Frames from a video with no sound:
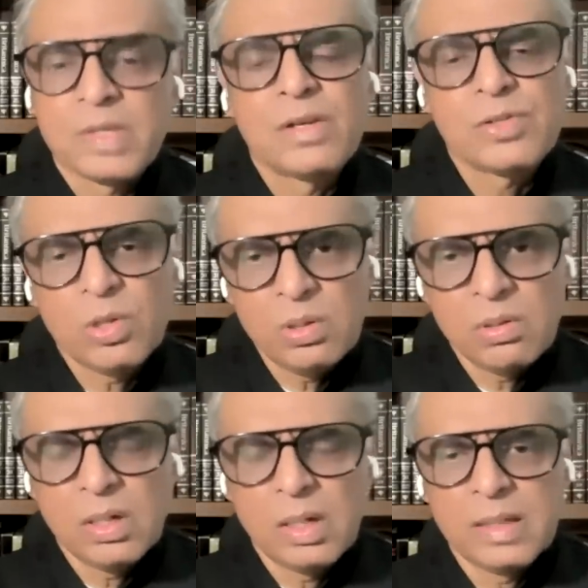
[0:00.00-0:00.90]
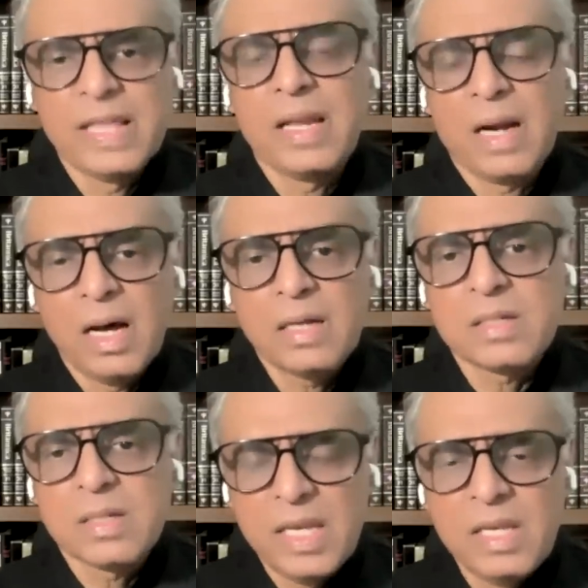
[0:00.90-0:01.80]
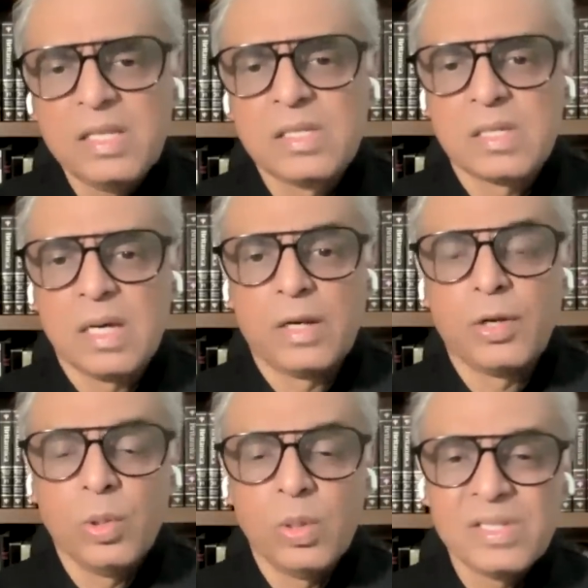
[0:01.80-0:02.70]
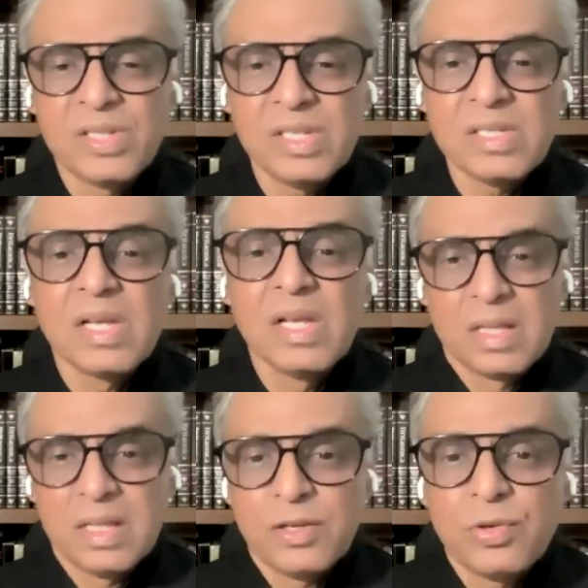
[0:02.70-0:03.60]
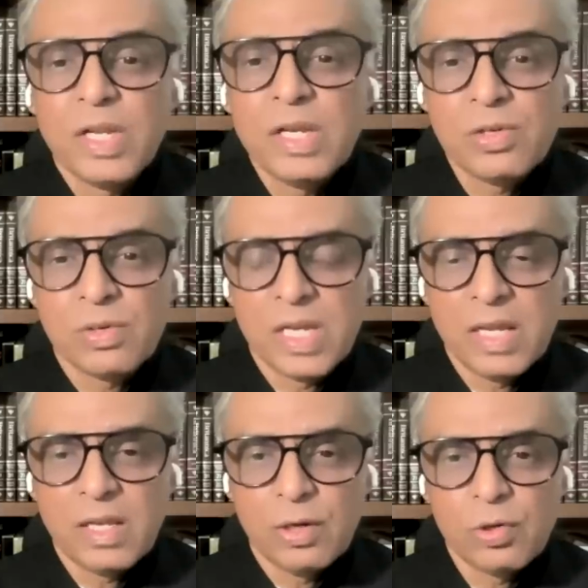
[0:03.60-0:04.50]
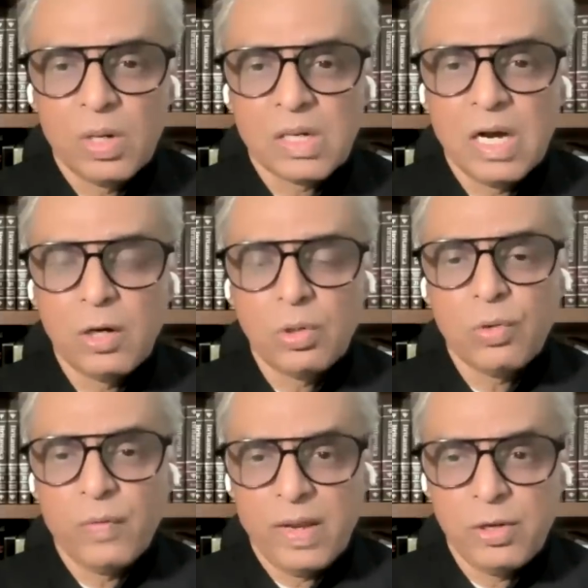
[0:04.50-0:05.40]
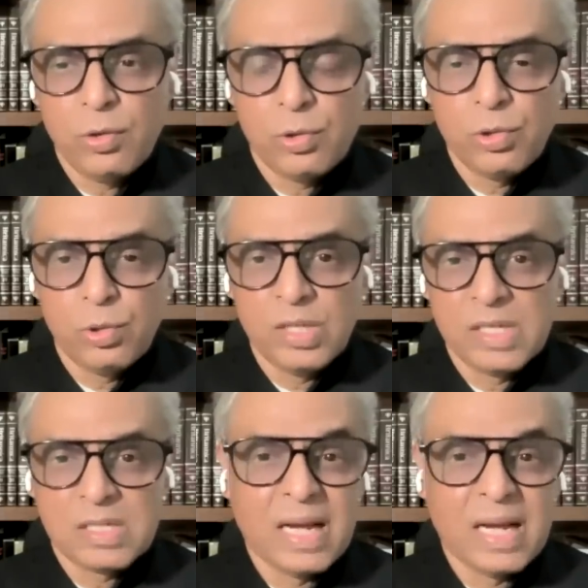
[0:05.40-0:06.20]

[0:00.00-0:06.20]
So there are these nuances that you need to take into account when you do this.